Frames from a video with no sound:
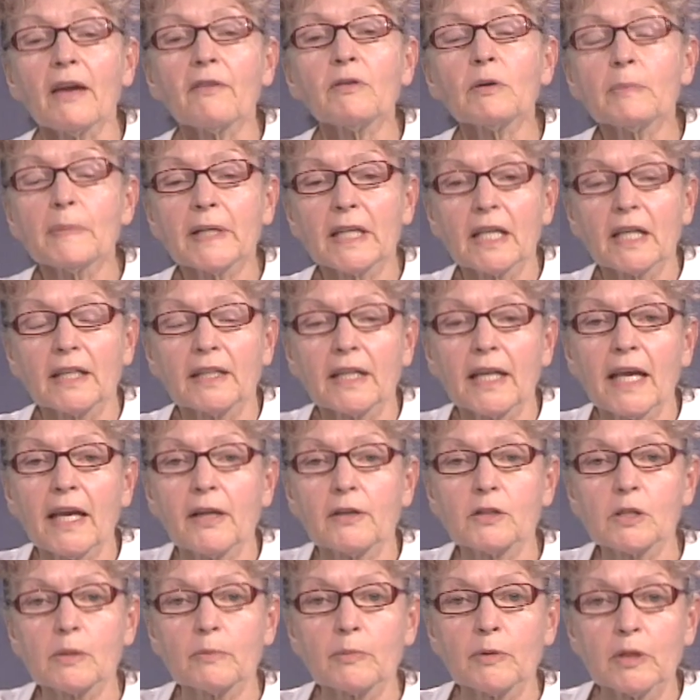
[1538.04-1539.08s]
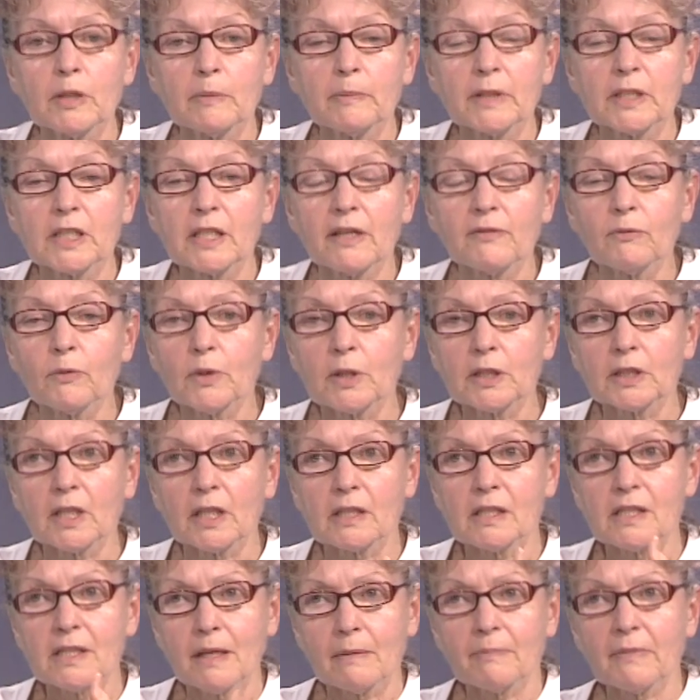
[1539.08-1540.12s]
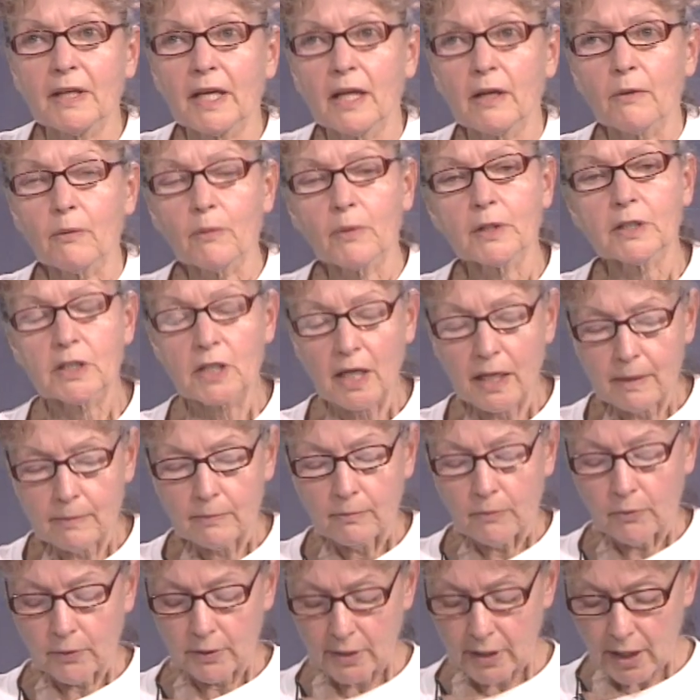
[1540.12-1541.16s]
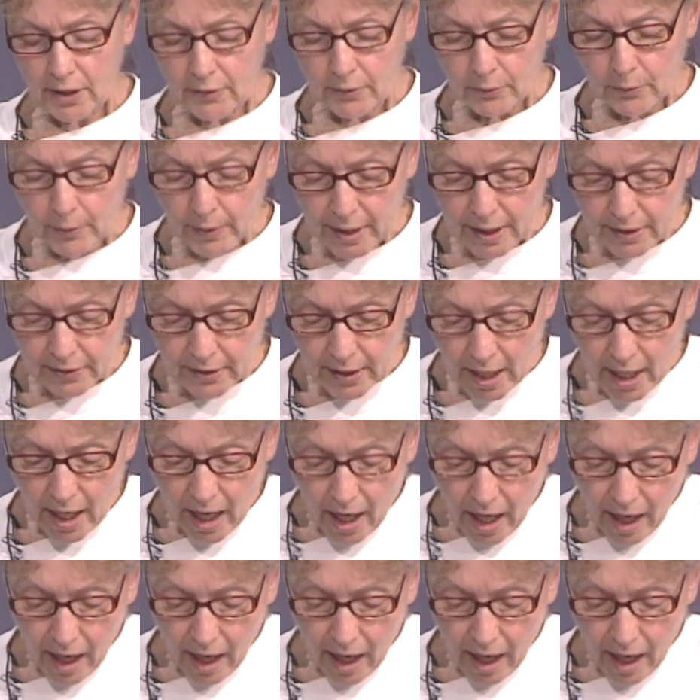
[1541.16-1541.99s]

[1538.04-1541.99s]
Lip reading: everybody on the council pretty much I've worked on something at one time or another with.